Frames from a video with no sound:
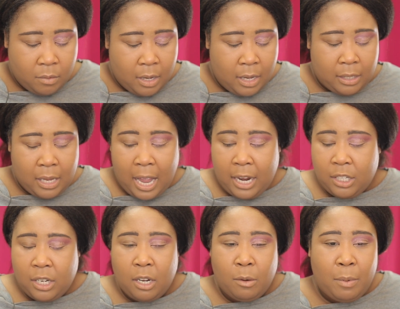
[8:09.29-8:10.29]

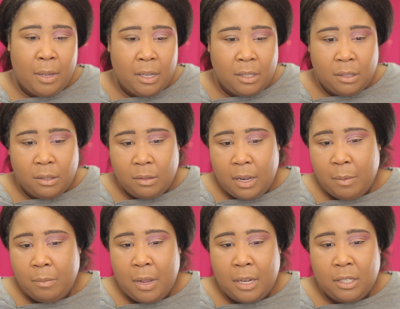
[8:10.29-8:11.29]
eyeshadow base,
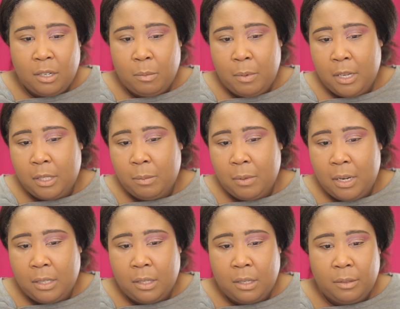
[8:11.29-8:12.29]
not eyeshadow base, but
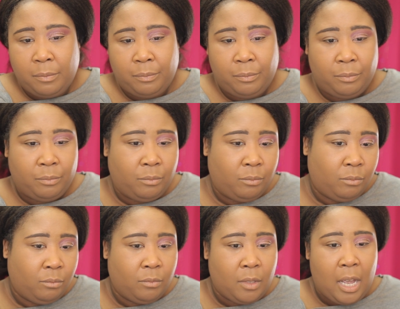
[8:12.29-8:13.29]
as a
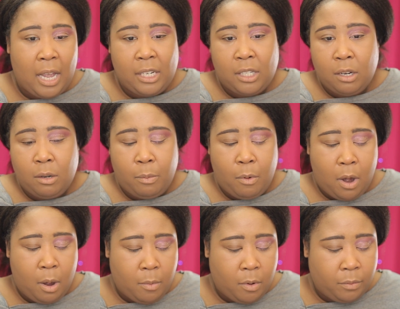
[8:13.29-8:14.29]
eyeshadow
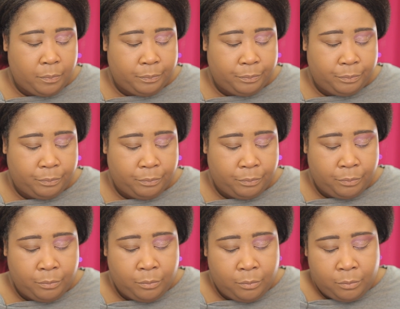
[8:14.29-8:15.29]
primer.
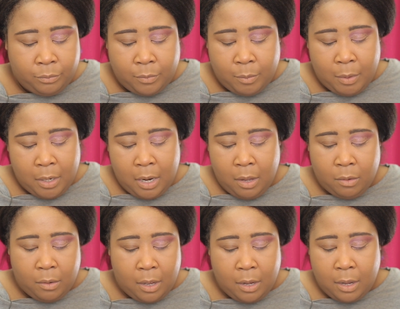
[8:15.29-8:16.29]
But
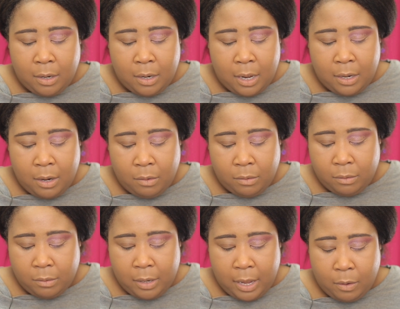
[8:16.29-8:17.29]
no, I don't
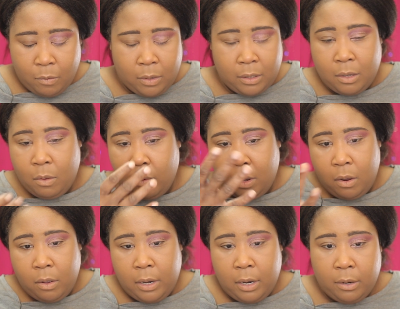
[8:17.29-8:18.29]
like what's going
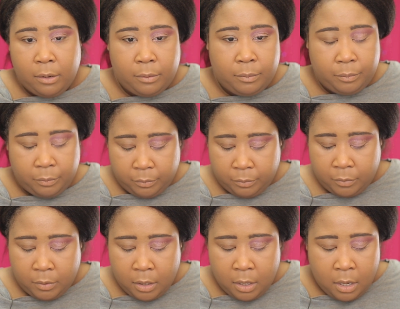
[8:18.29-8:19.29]
on here.
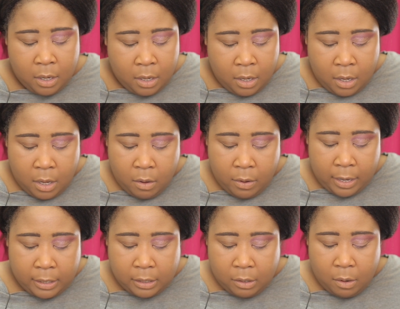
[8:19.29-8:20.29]

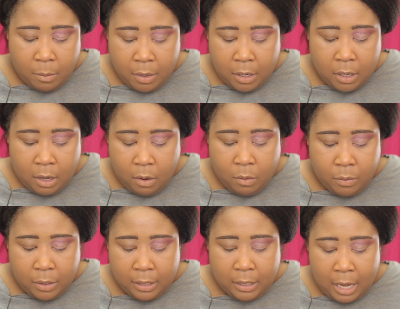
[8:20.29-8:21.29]
Okay, so I'm gonna go
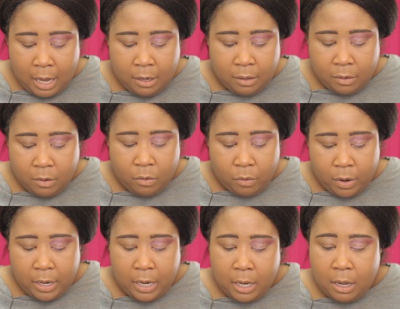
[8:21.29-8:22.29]
with this kind of
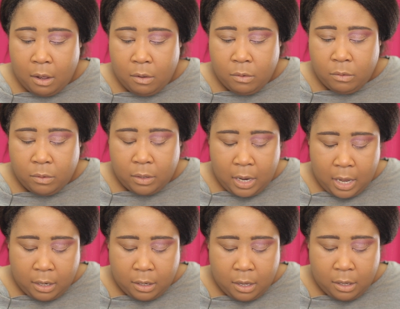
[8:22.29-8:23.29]
greeny gold
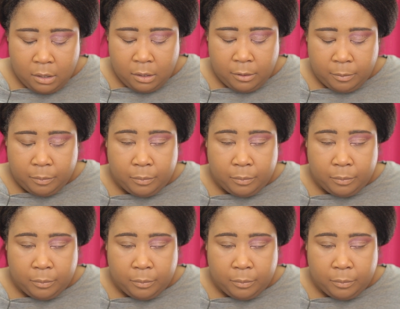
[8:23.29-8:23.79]
kind of color.